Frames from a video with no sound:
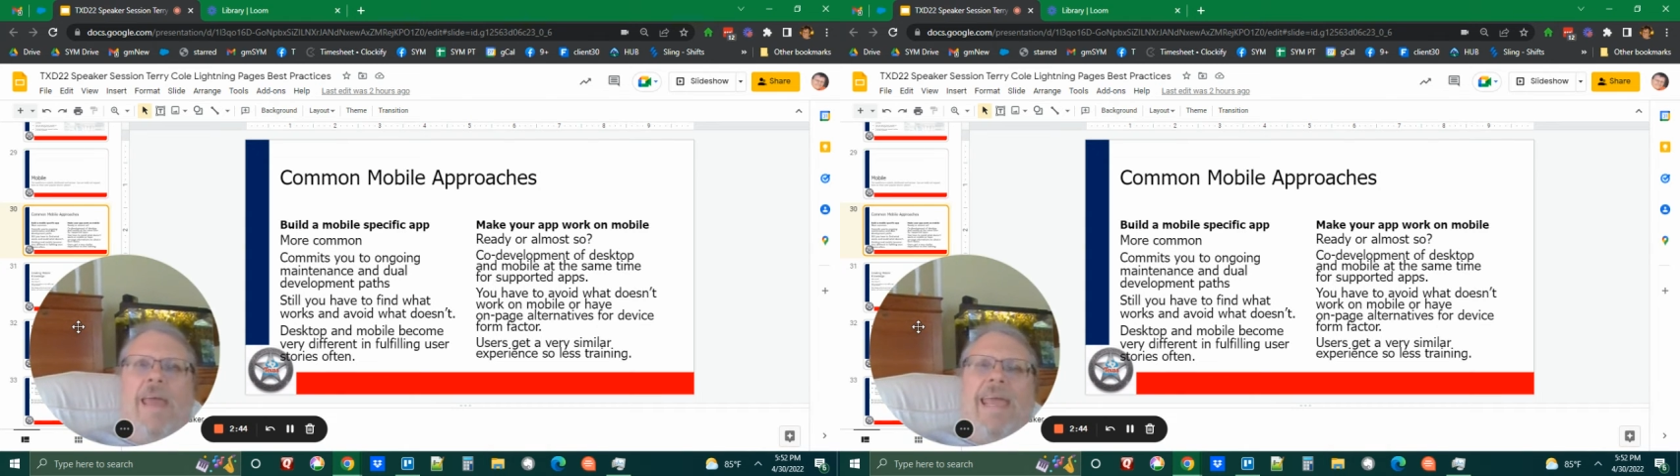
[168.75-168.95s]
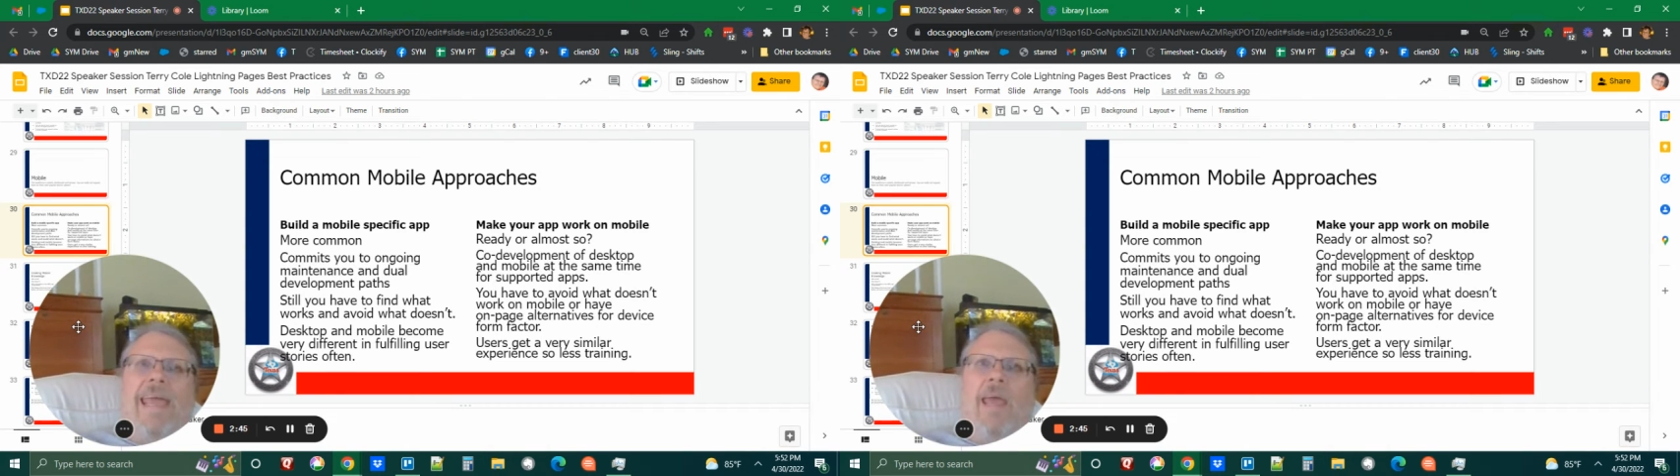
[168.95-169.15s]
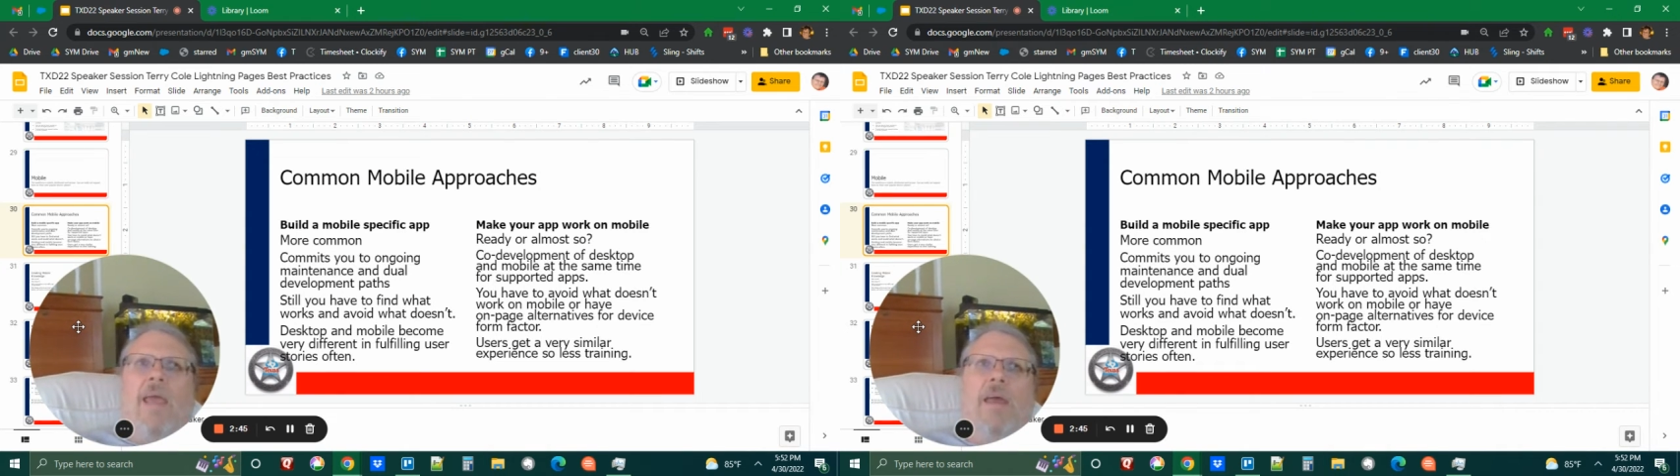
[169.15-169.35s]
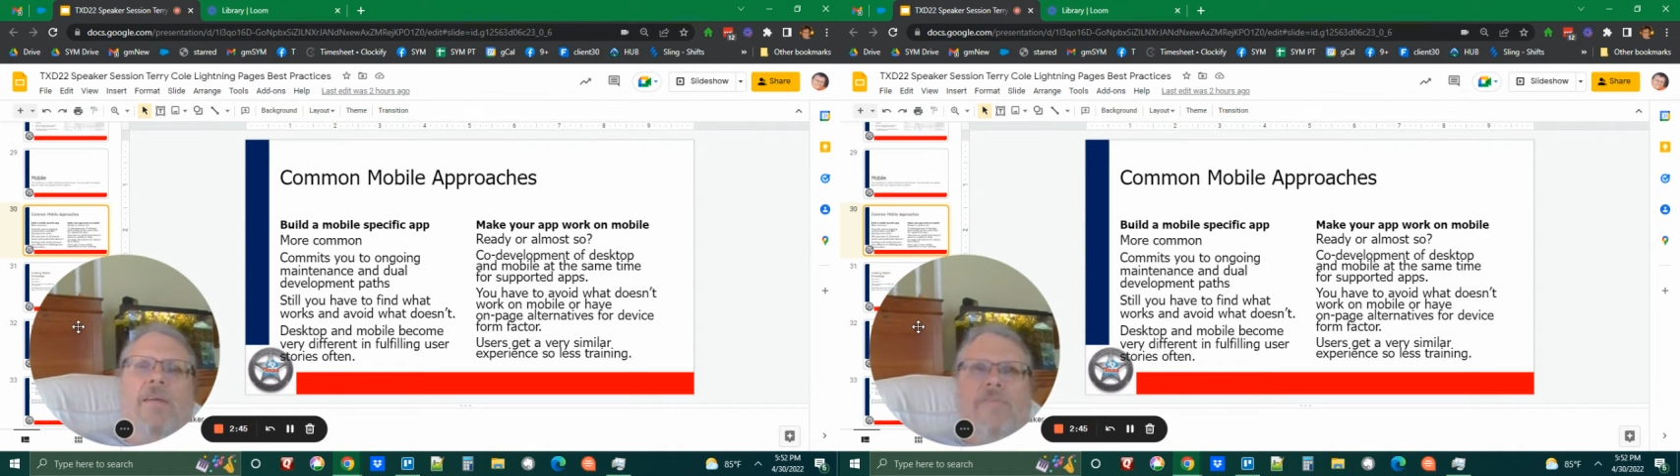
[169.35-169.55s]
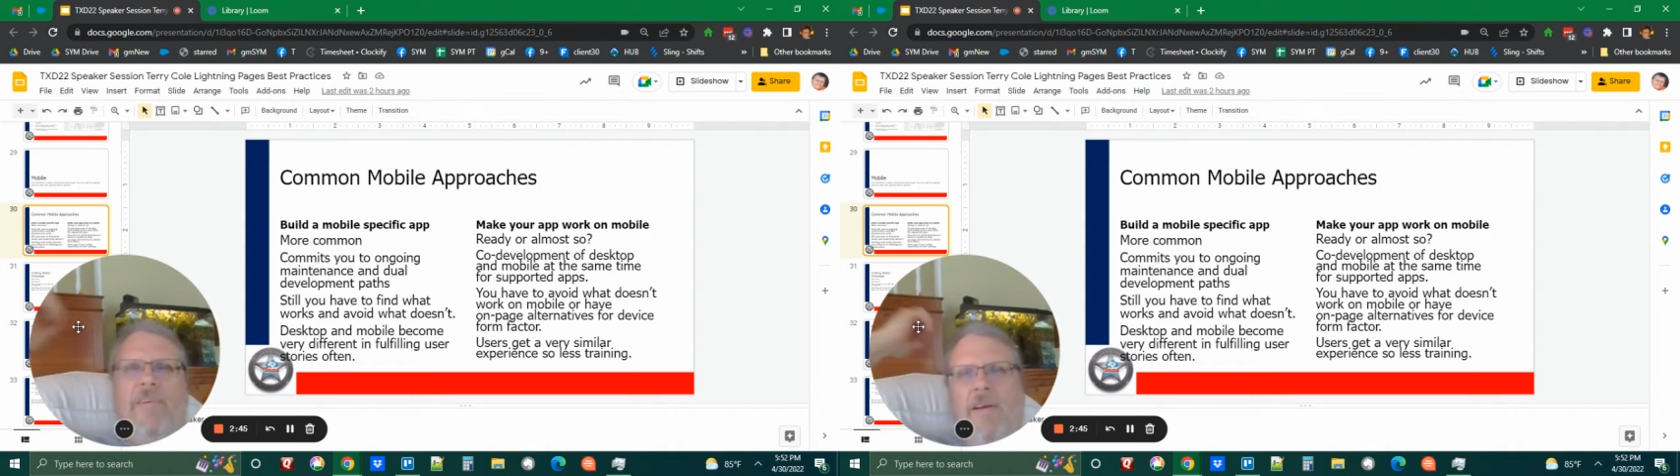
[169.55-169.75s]
They can't
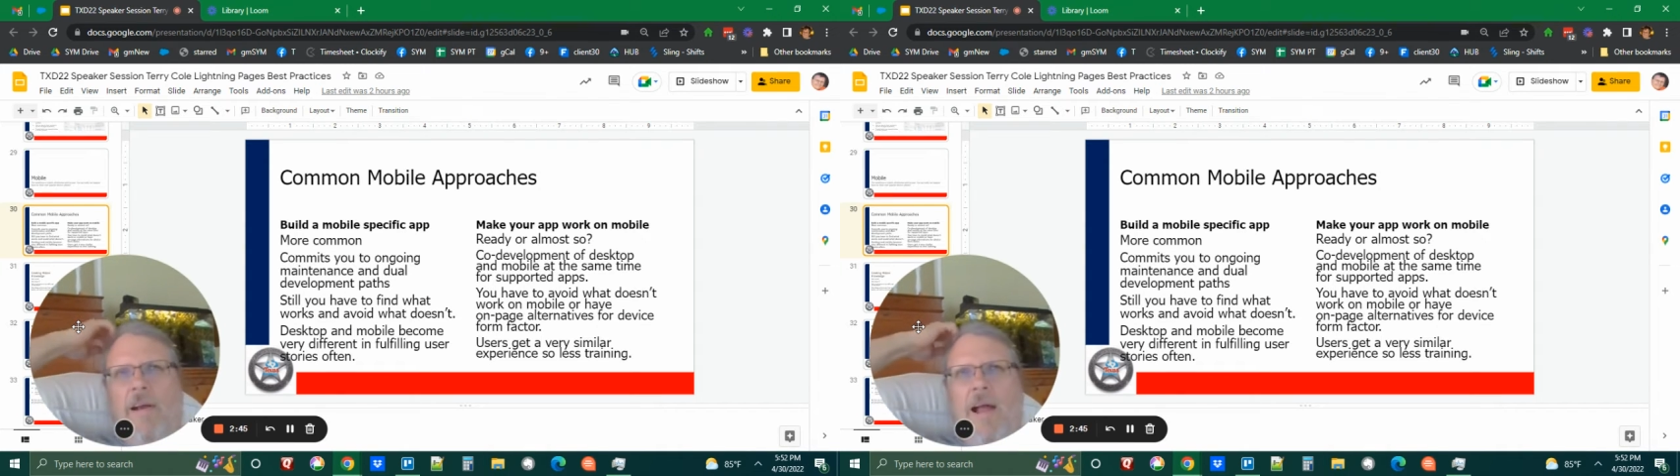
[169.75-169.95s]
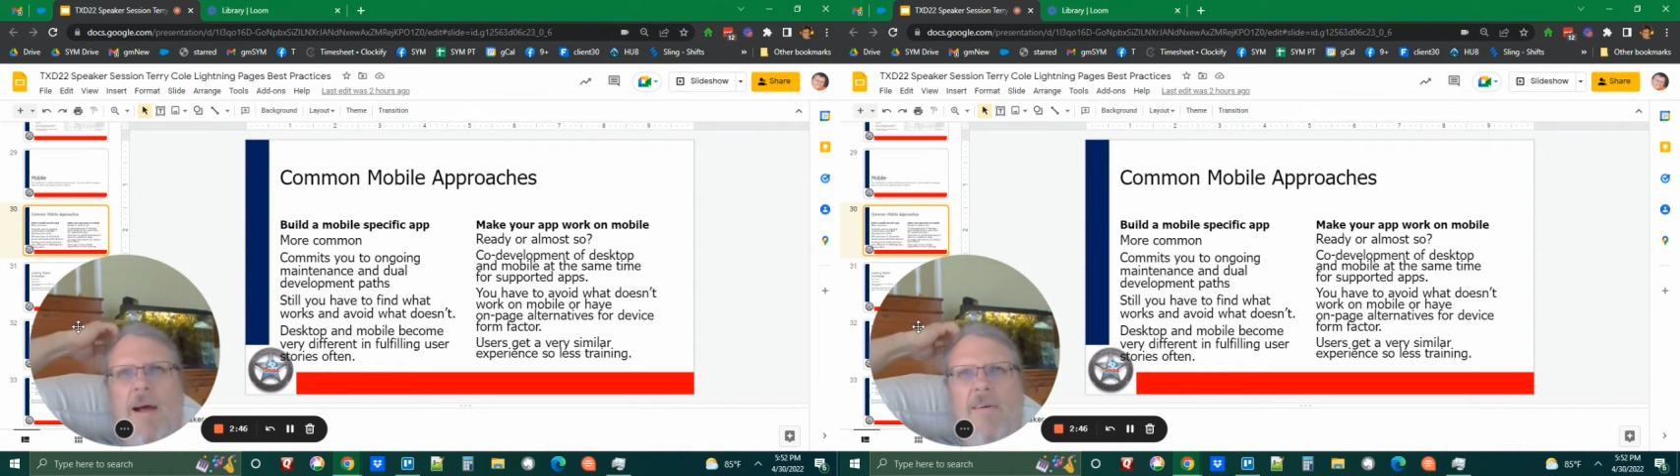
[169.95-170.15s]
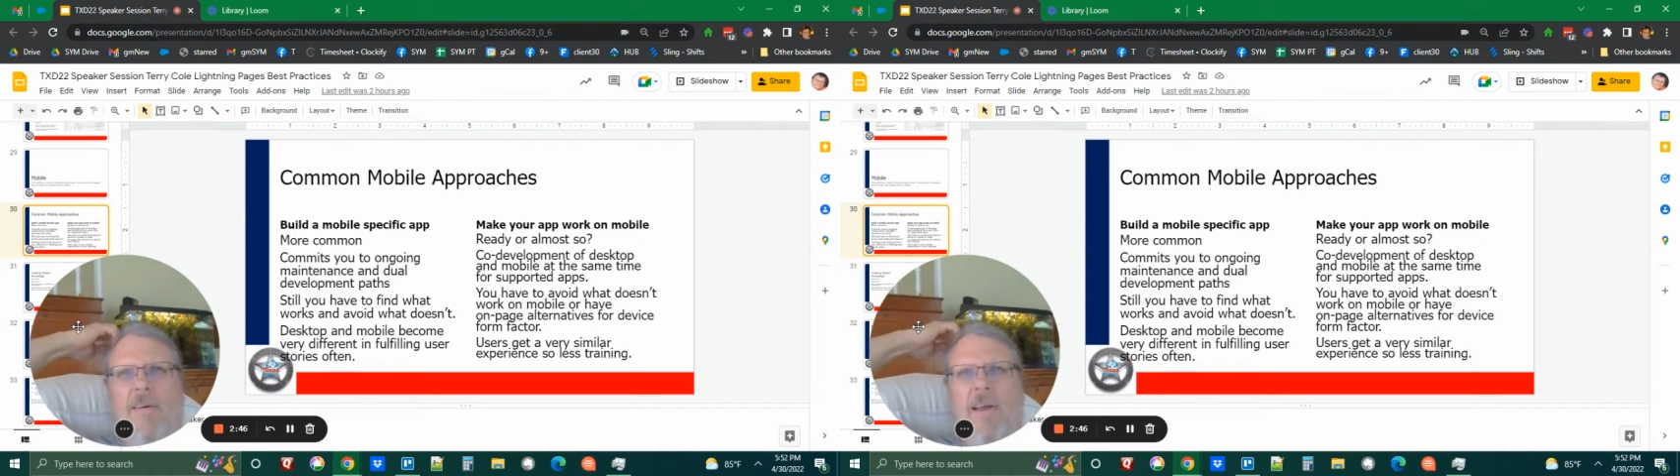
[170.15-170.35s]
figure out